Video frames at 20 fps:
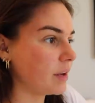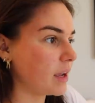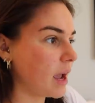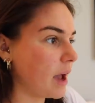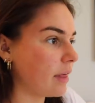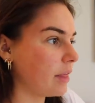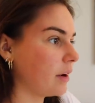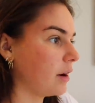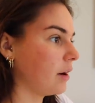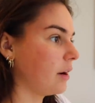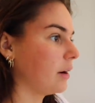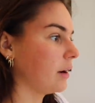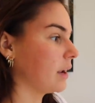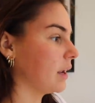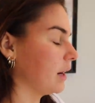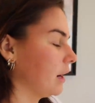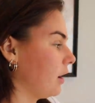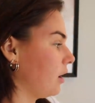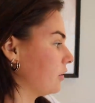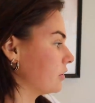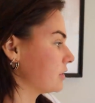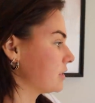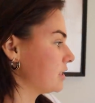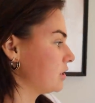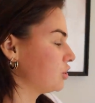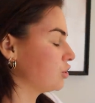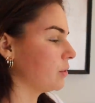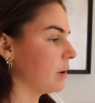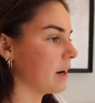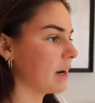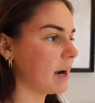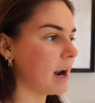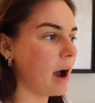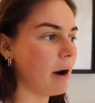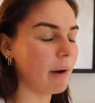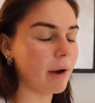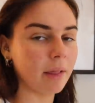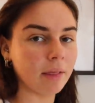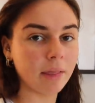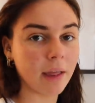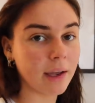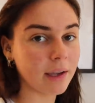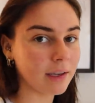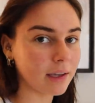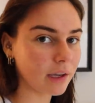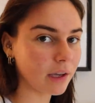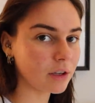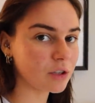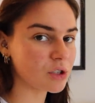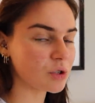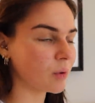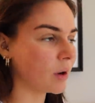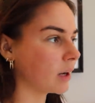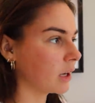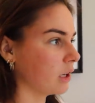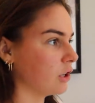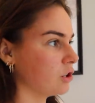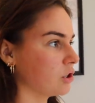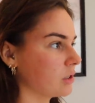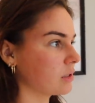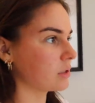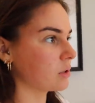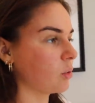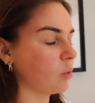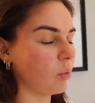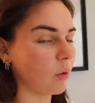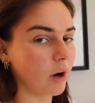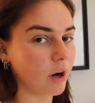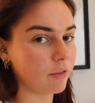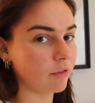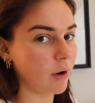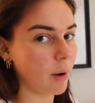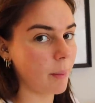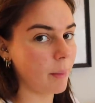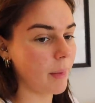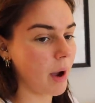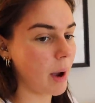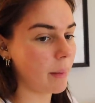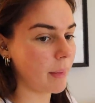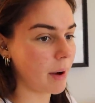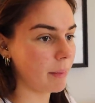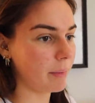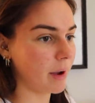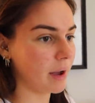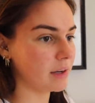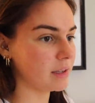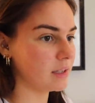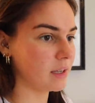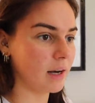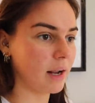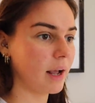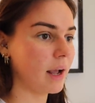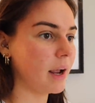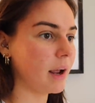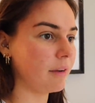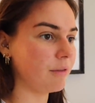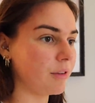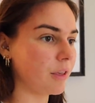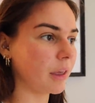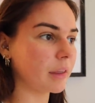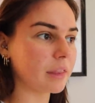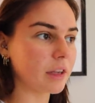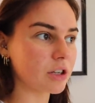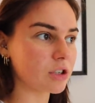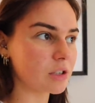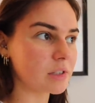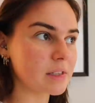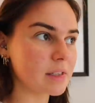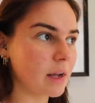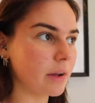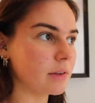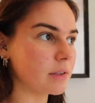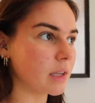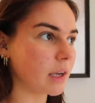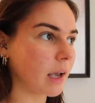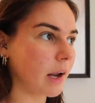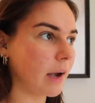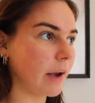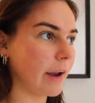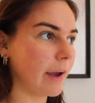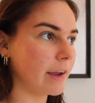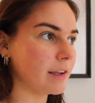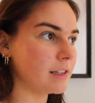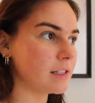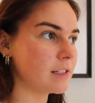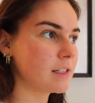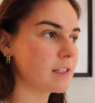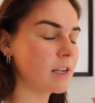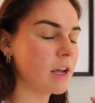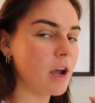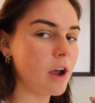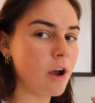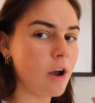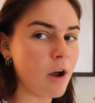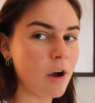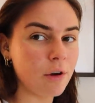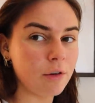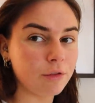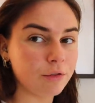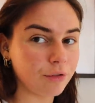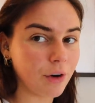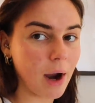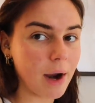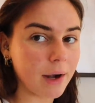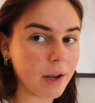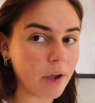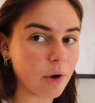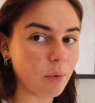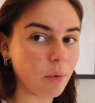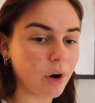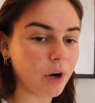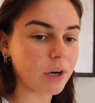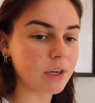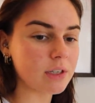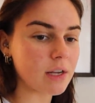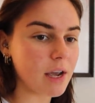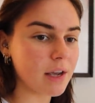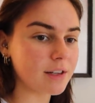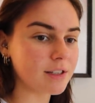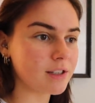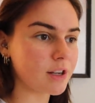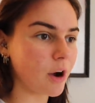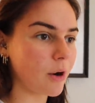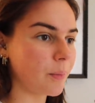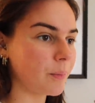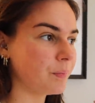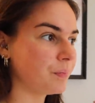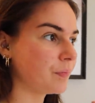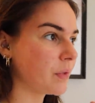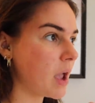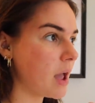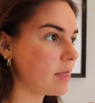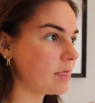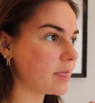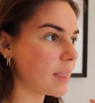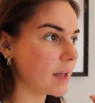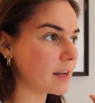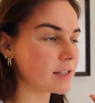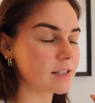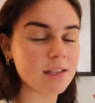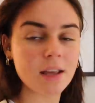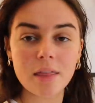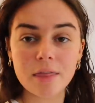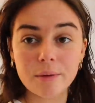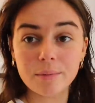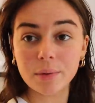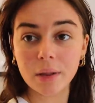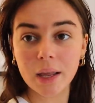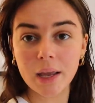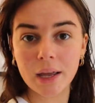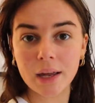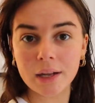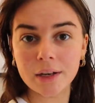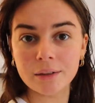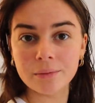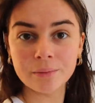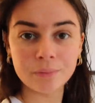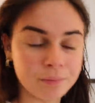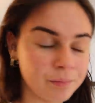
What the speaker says: together, get it all situated how I like it so I can just work from my bed today. I feel like that just sounds like a nice Friday work day. So that's the plan.